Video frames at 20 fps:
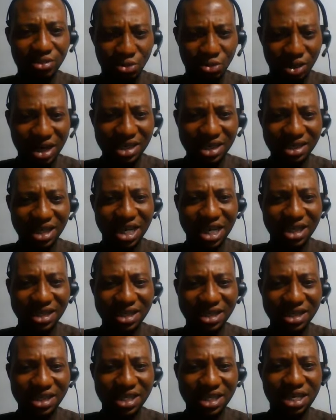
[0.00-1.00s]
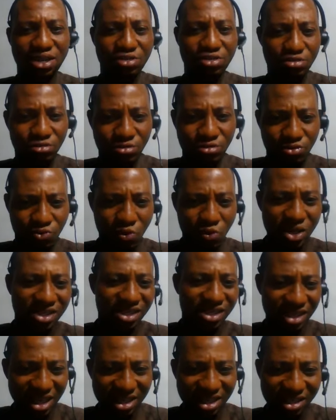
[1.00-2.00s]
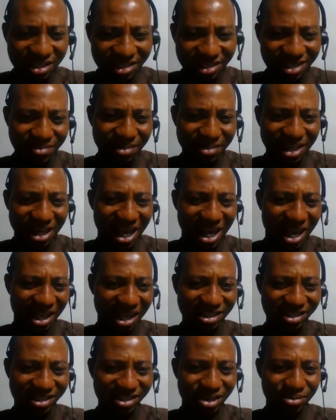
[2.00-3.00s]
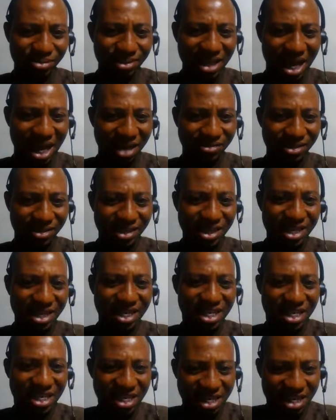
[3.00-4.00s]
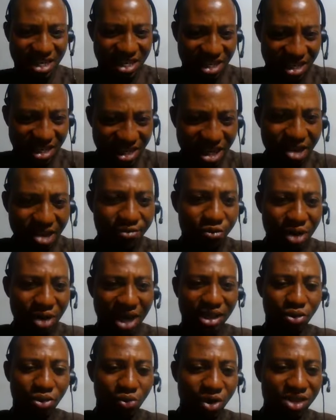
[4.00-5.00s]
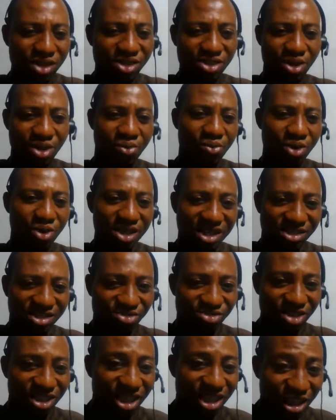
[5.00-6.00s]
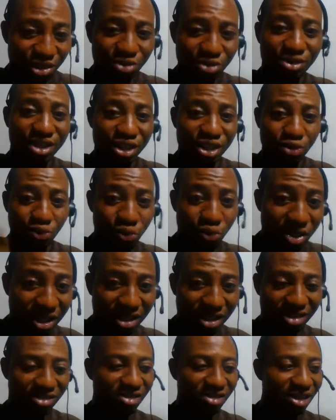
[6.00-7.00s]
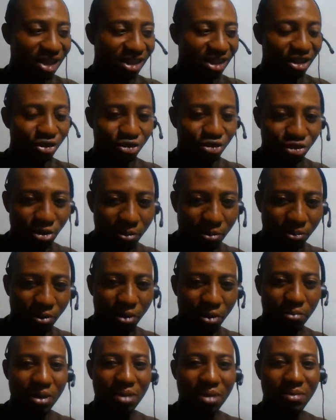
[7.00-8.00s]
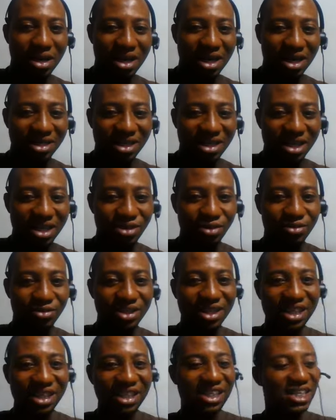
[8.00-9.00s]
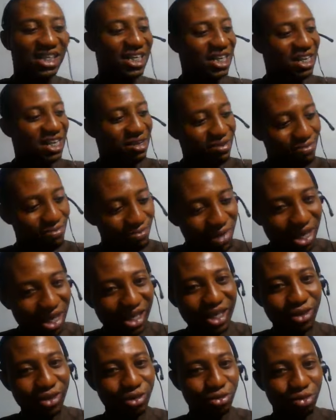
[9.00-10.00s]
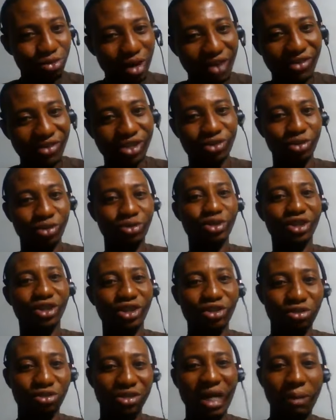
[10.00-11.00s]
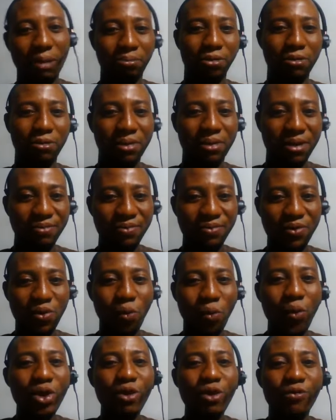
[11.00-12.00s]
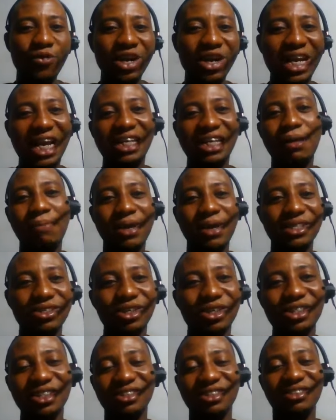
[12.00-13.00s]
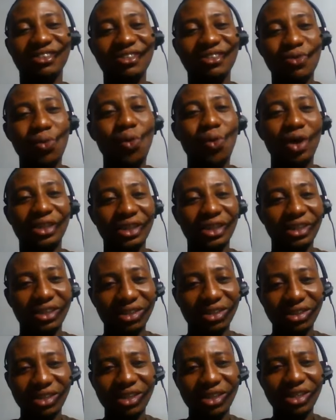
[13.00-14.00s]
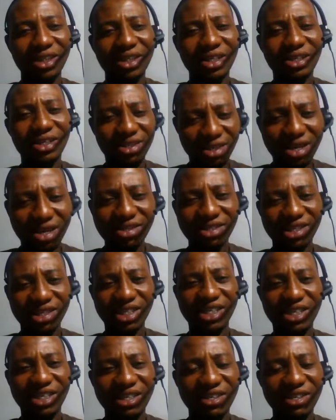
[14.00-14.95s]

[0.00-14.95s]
You understand? We think similar sometimes. If you are the one someone is treating you this way, relating to your problem, and at the end of the day making you to have a solution to that problem, will you feel like the person doesn't want it? Yes.